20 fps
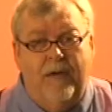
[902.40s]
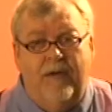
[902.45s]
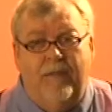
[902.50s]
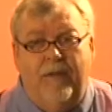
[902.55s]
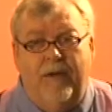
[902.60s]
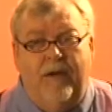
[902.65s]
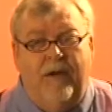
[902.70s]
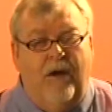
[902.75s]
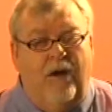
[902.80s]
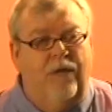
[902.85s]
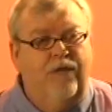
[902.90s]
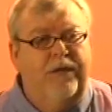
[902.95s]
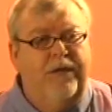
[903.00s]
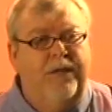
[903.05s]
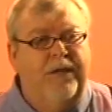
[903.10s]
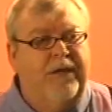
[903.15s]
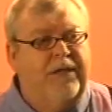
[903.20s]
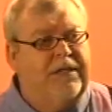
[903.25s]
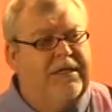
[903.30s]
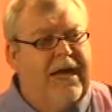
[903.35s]
But only
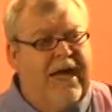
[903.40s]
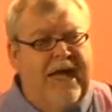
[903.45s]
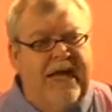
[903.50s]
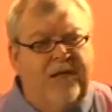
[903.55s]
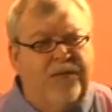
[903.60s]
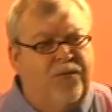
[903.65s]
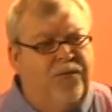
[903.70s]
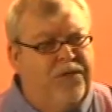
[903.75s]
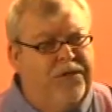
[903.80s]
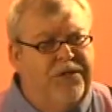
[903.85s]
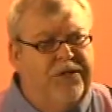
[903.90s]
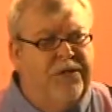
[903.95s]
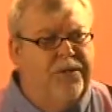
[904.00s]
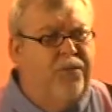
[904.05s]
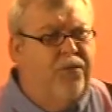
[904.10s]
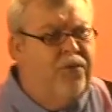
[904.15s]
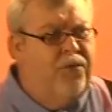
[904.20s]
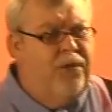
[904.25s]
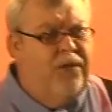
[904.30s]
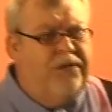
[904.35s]
because I asked one
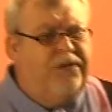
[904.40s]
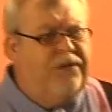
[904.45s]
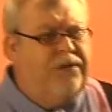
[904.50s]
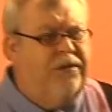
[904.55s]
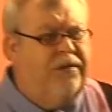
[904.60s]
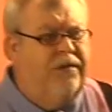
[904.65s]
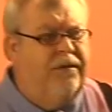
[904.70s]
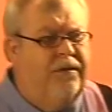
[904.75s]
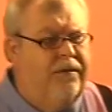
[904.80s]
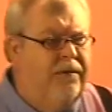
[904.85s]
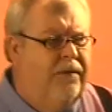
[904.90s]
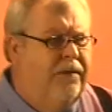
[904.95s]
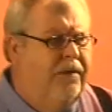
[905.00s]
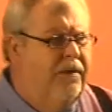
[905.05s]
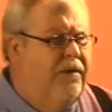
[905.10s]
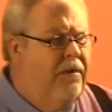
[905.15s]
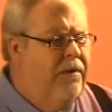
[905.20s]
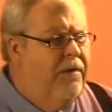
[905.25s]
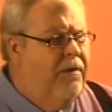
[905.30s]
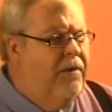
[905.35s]
simple question,
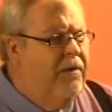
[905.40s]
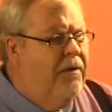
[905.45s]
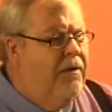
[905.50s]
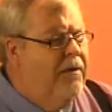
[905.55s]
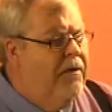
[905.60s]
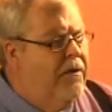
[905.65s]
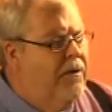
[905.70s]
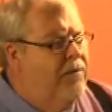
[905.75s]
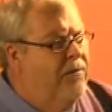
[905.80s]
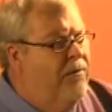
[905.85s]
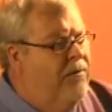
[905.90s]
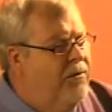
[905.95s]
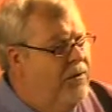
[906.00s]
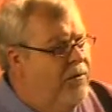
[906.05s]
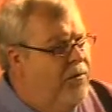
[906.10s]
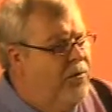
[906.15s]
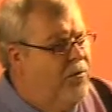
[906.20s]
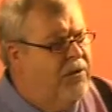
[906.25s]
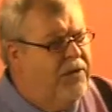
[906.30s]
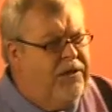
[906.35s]
you know,
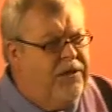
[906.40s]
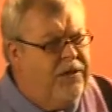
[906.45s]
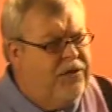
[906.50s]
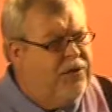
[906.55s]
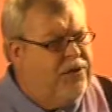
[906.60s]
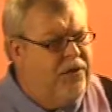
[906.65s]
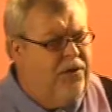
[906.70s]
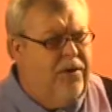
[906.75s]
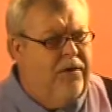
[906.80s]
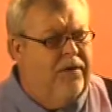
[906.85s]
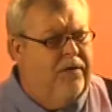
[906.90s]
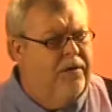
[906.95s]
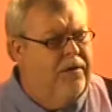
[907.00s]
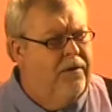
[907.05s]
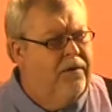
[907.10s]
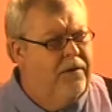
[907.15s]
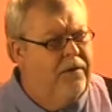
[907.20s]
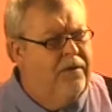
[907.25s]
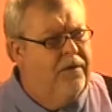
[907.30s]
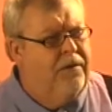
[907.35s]
where did this start?
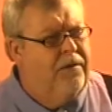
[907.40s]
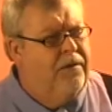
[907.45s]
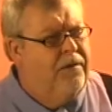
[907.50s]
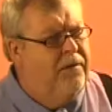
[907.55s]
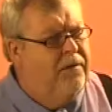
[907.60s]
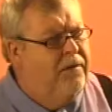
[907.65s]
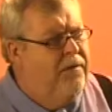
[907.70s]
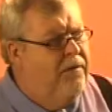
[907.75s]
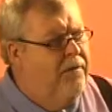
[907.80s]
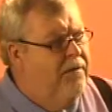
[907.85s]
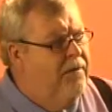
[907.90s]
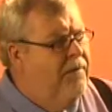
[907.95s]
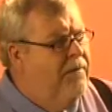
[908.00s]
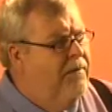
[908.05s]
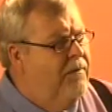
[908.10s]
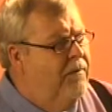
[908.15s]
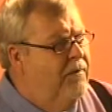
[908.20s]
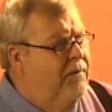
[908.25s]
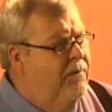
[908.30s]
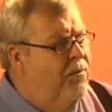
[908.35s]

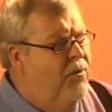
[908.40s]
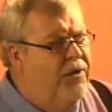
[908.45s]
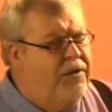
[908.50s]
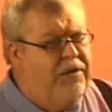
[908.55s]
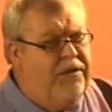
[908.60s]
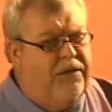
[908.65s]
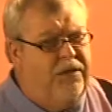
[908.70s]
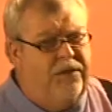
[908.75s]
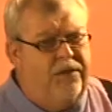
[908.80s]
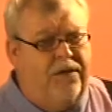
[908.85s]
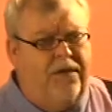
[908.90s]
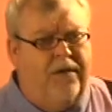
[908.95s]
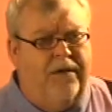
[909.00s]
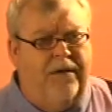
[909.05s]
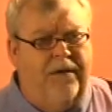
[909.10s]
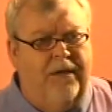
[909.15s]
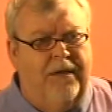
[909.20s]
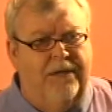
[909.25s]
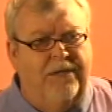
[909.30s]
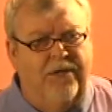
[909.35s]
Where did this start?
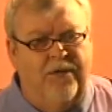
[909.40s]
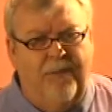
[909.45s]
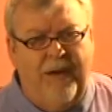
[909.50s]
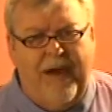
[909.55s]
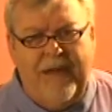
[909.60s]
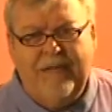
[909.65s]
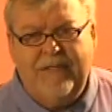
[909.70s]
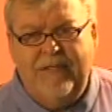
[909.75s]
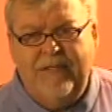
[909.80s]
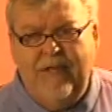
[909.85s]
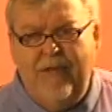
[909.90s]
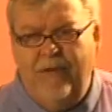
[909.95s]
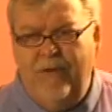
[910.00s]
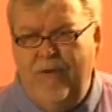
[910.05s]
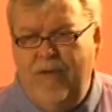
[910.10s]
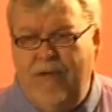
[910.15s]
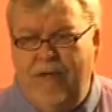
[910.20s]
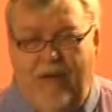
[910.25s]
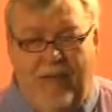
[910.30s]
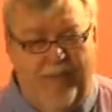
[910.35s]
And so by asking that
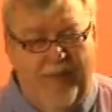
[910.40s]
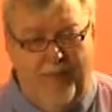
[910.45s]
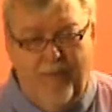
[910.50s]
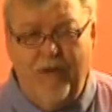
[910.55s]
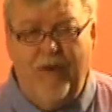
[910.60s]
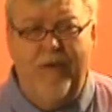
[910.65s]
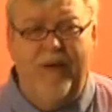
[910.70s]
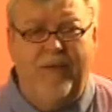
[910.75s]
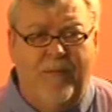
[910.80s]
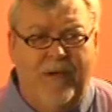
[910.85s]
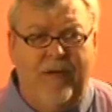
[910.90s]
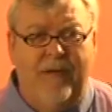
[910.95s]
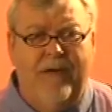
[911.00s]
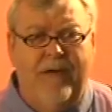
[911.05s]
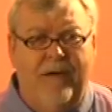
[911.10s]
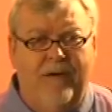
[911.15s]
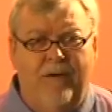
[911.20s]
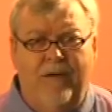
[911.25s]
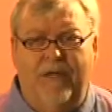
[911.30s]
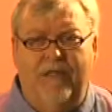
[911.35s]
one, I'm a brilliant
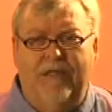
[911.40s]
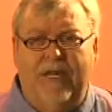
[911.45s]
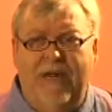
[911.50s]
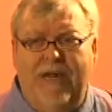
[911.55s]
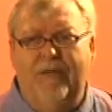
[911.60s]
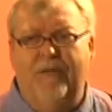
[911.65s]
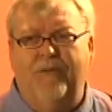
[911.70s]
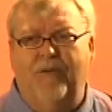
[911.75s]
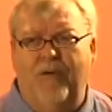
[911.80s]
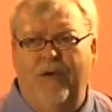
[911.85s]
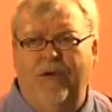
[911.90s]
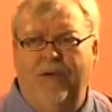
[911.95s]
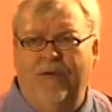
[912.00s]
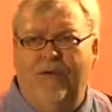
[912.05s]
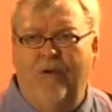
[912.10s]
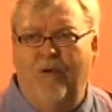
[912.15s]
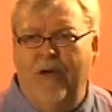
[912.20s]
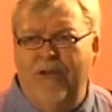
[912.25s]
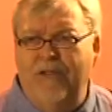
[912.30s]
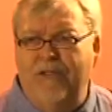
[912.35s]
mediator because I asked one
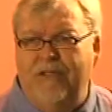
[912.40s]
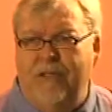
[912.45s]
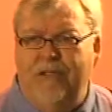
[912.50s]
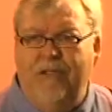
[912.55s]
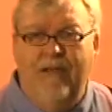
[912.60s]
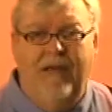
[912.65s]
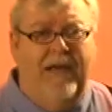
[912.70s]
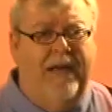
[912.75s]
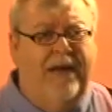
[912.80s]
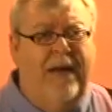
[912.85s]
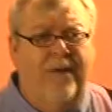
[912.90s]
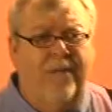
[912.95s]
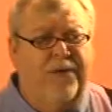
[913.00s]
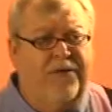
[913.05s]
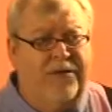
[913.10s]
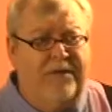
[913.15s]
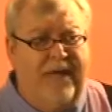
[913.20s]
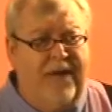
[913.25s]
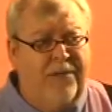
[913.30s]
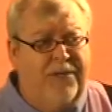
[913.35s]
question. And that
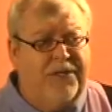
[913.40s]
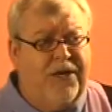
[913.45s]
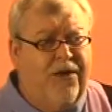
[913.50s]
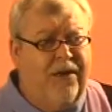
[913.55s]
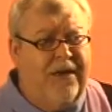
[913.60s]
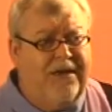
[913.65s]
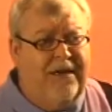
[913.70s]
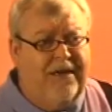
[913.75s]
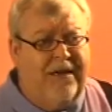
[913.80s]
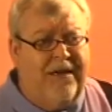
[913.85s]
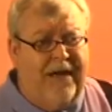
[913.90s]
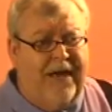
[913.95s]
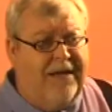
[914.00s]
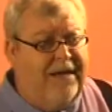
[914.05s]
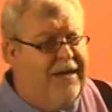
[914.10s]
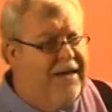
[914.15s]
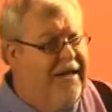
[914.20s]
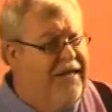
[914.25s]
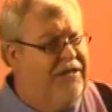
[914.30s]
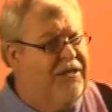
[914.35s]
was all I did. I
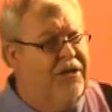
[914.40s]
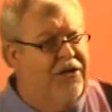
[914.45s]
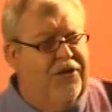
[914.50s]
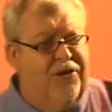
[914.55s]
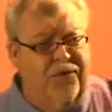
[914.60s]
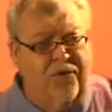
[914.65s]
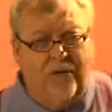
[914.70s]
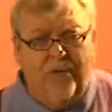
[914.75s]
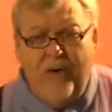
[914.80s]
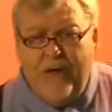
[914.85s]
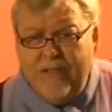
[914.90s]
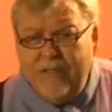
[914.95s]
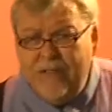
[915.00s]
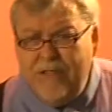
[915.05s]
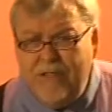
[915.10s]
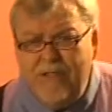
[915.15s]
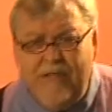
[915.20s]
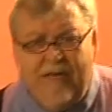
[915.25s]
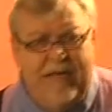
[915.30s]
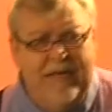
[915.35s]
didn't ask any other
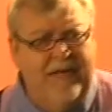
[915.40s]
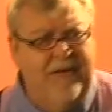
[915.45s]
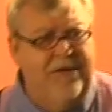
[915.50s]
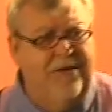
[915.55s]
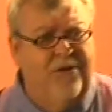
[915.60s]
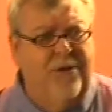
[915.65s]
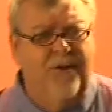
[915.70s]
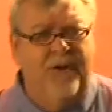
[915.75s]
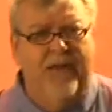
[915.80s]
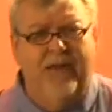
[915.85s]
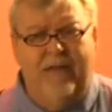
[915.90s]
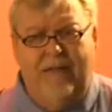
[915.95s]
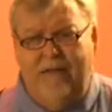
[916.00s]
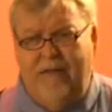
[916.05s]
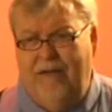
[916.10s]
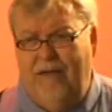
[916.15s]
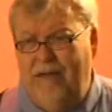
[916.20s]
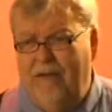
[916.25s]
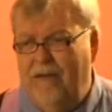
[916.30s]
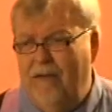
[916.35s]
questions. I didn't do
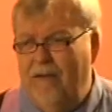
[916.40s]
anything.